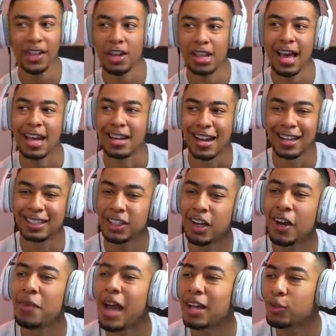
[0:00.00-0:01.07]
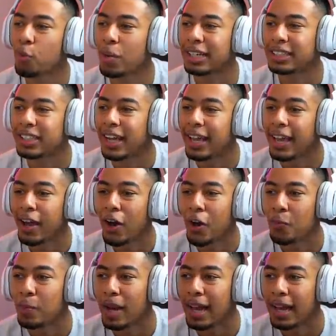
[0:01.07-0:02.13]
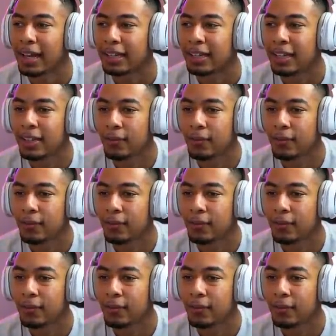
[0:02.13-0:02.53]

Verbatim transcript: not like that. Do you know I, mean? I just want to chill, man.